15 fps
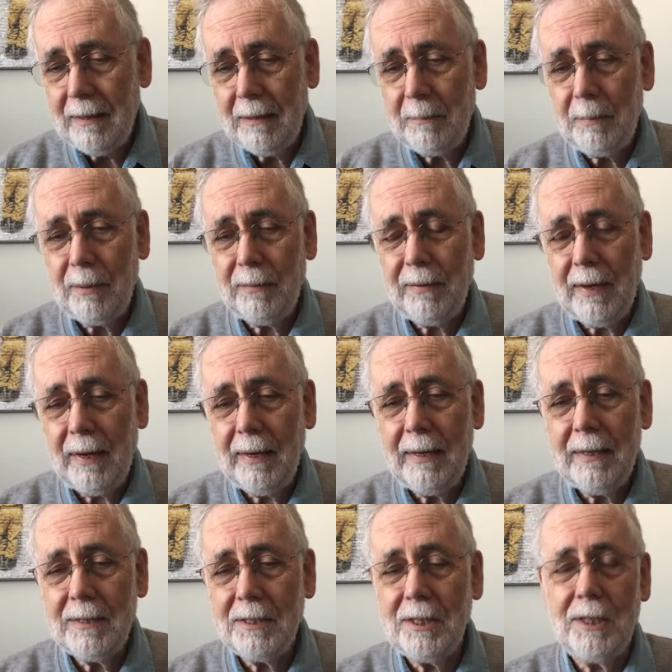
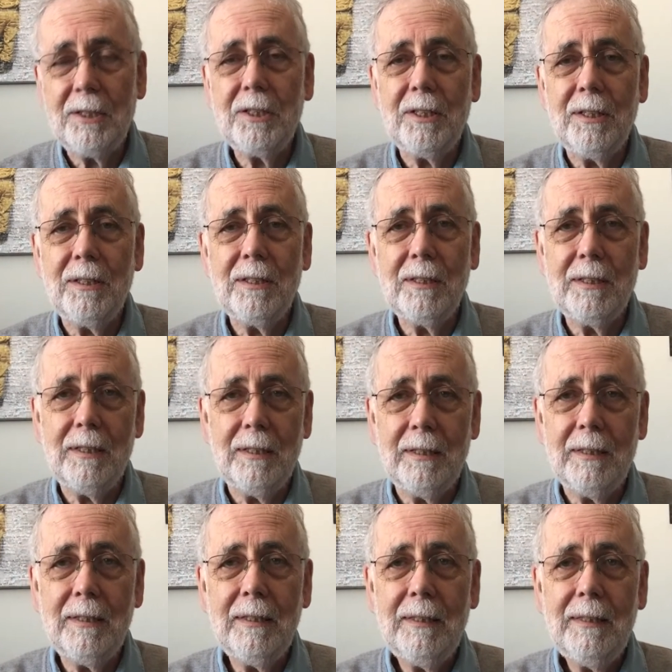provide assistance.
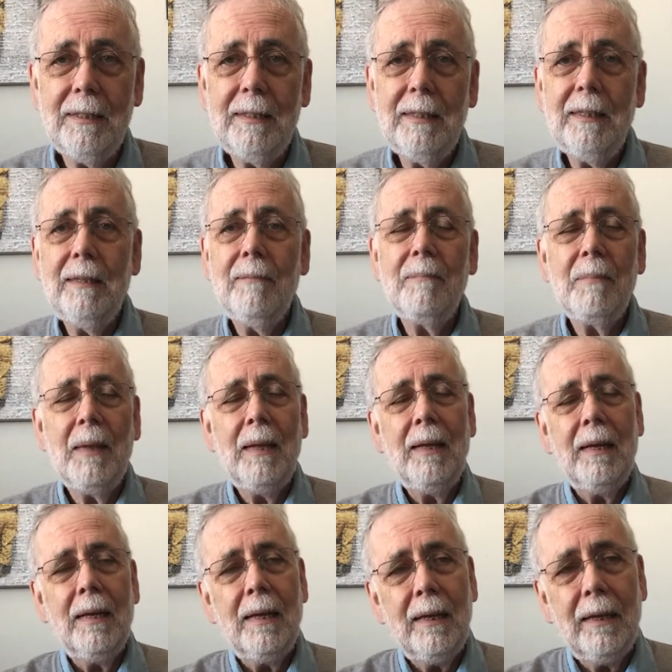And
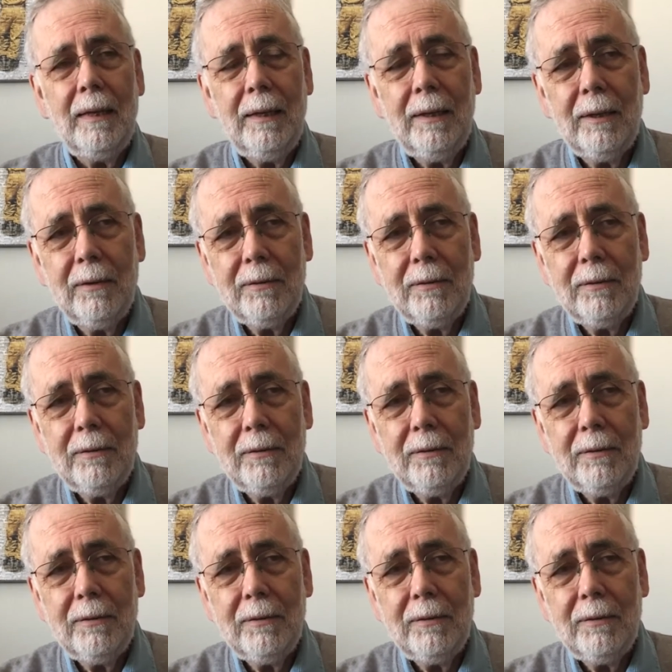you know,